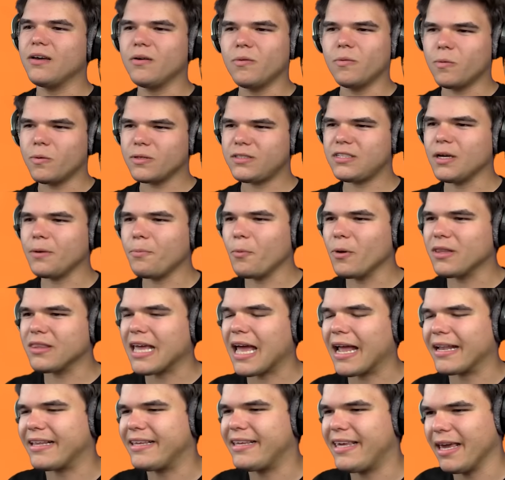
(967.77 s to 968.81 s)
what's up with
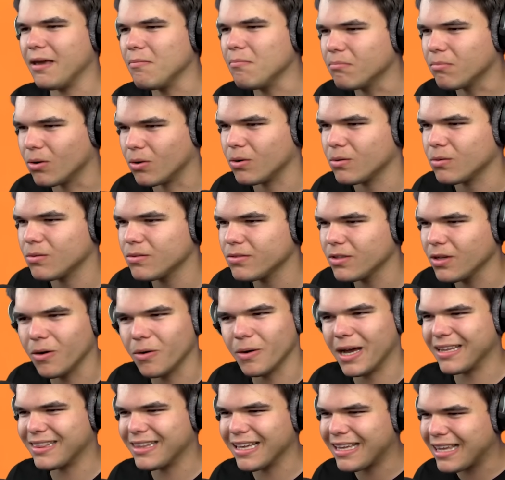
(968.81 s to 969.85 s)
that gimbal? No,
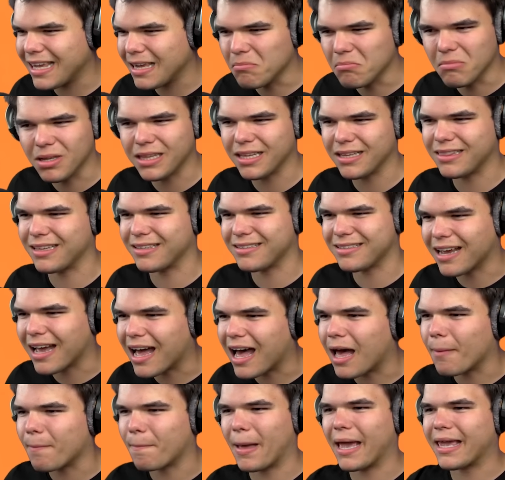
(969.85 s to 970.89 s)
the gimbal at the
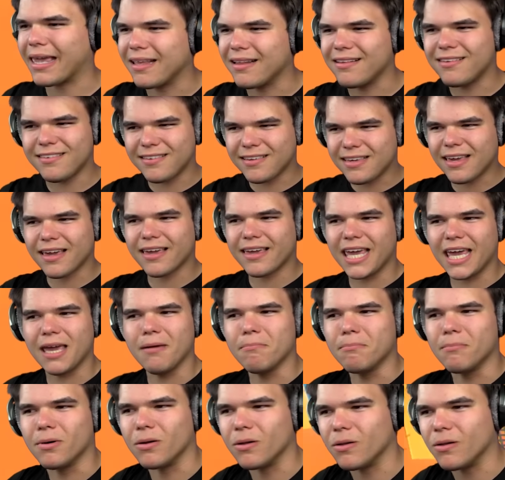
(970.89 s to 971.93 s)
top. I can see a
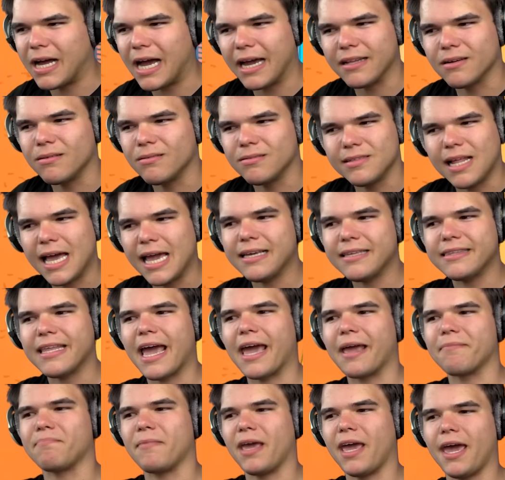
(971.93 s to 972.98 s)
gimbal. I don't like
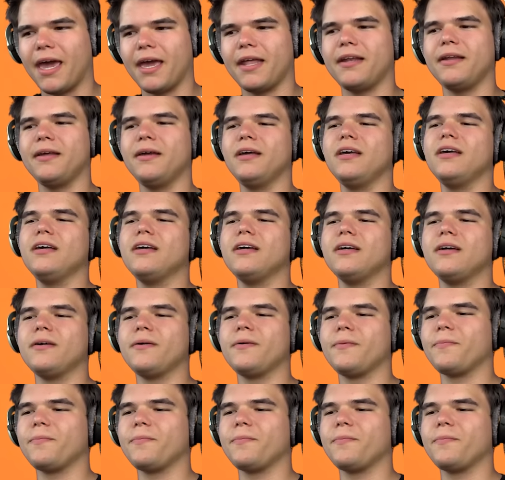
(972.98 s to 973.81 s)
that, man. That was